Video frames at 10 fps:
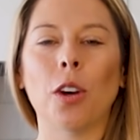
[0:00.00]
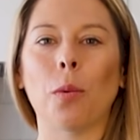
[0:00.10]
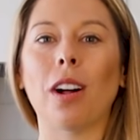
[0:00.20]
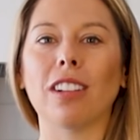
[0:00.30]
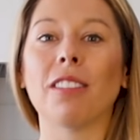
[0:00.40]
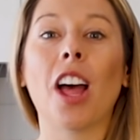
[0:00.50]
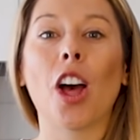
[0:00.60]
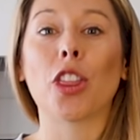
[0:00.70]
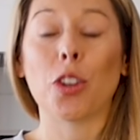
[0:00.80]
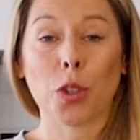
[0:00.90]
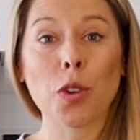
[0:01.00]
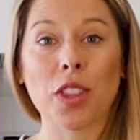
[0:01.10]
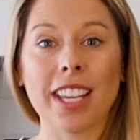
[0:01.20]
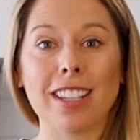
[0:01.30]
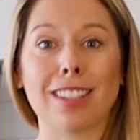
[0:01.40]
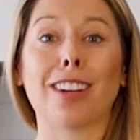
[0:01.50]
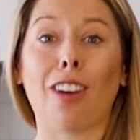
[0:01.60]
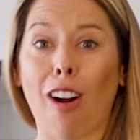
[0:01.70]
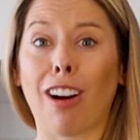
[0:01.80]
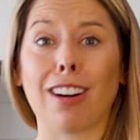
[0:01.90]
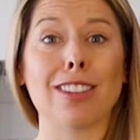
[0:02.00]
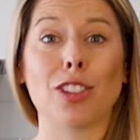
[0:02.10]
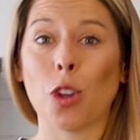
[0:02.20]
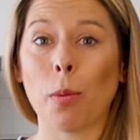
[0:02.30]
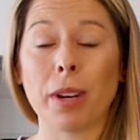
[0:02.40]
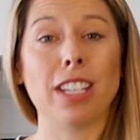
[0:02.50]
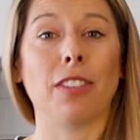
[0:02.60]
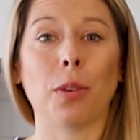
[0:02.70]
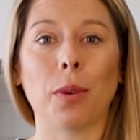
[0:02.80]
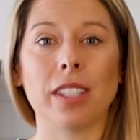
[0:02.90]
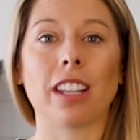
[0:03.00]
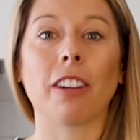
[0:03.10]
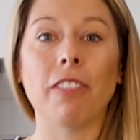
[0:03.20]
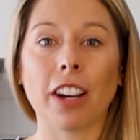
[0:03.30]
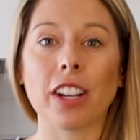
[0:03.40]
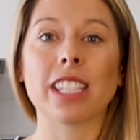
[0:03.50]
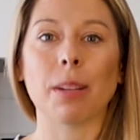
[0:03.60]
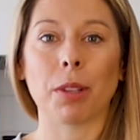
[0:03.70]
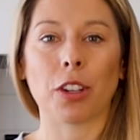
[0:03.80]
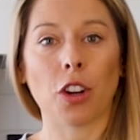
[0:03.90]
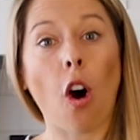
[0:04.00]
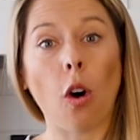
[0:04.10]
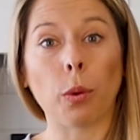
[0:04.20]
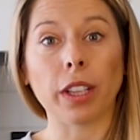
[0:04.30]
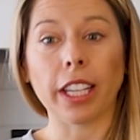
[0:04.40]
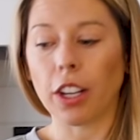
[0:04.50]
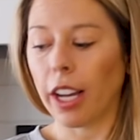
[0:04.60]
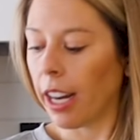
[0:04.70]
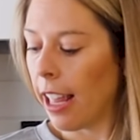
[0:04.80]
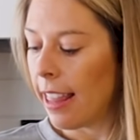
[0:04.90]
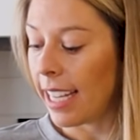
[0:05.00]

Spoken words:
Well, the truth is there are so many different ones that are very similar and all really good.